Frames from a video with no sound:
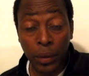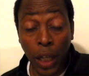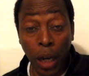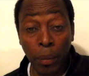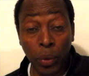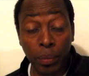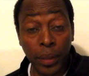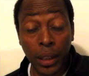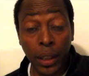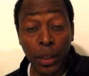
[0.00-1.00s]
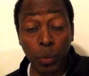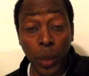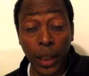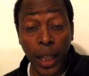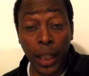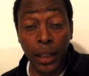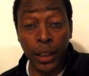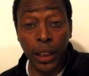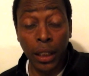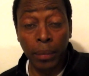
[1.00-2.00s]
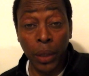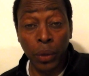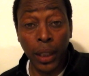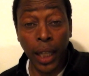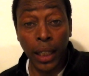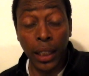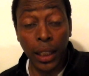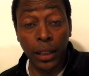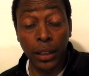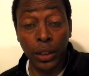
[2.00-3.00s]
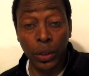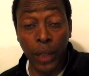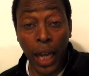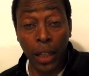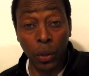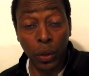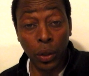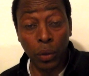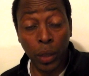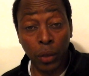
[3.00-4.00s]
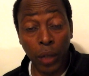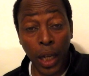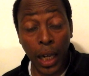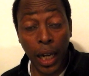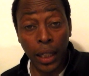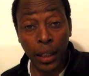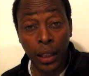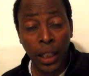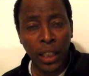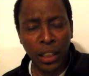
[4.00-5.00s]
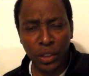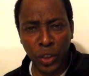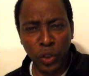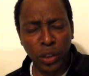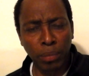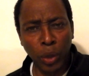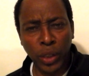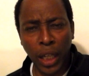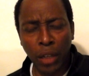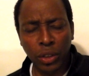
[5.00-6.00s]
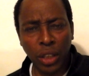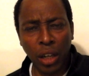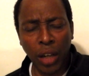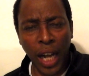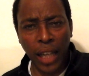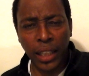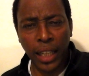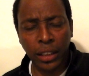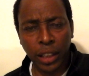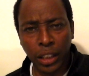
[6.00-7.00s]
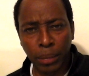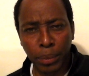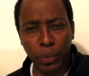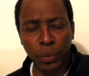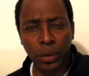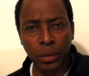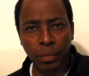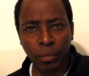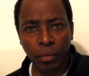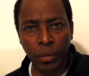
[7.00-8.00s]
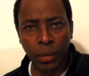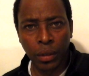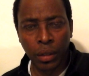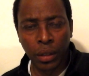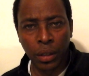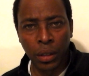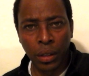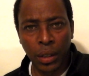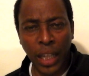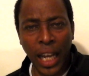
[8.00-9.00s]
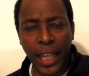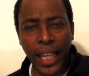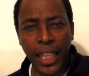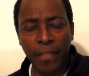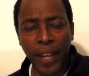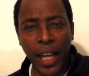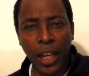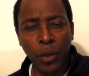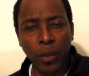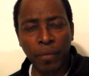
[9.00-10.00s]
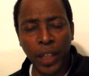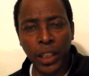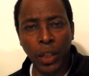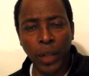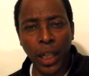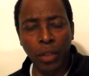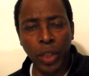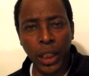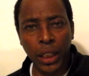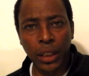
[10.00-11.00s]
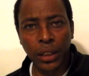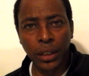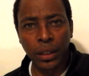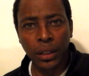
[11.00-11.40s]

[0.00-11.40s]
I'm a, nigga, what kind of GM, man? What kind of niggas is you got going on running around out here? Because usually most elders are highly accessible. The guy can't even find out who the fuck your elder is.